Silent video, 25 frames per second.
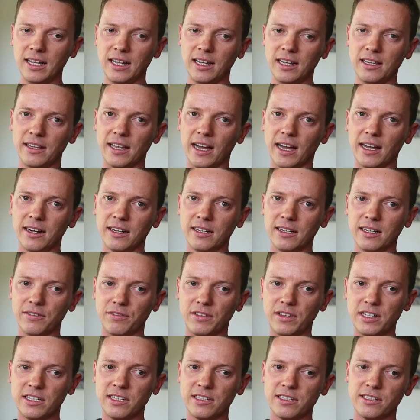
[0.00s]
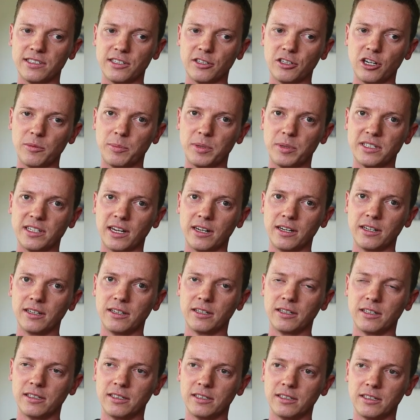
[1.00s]
that if this is 0%
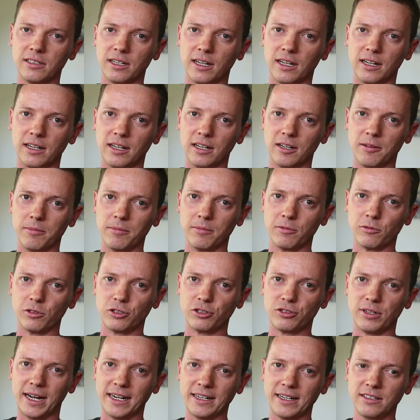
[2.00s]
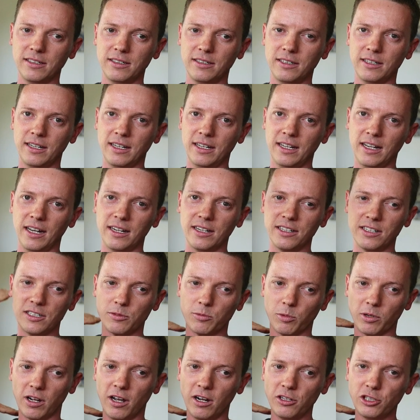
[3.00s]
um, retracted and this is
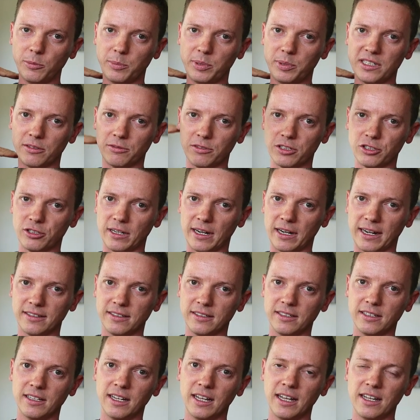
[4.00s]
100% retracted,